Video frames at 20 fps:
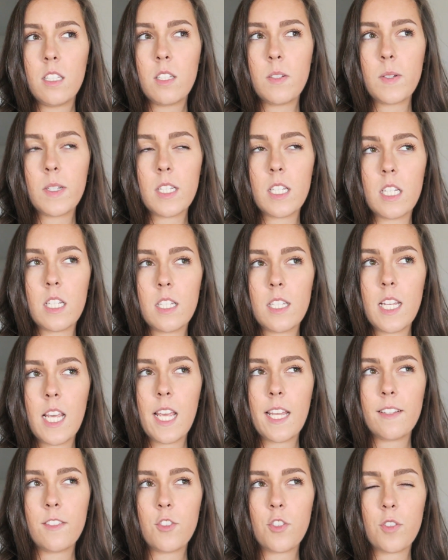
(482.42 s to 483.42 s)
what is it,
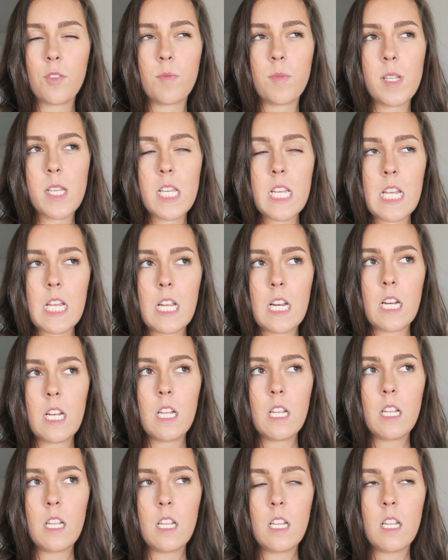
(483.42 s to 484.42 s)

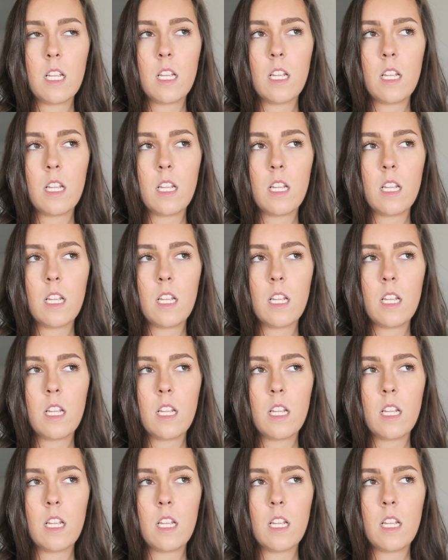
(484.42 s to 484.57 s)
tangerine.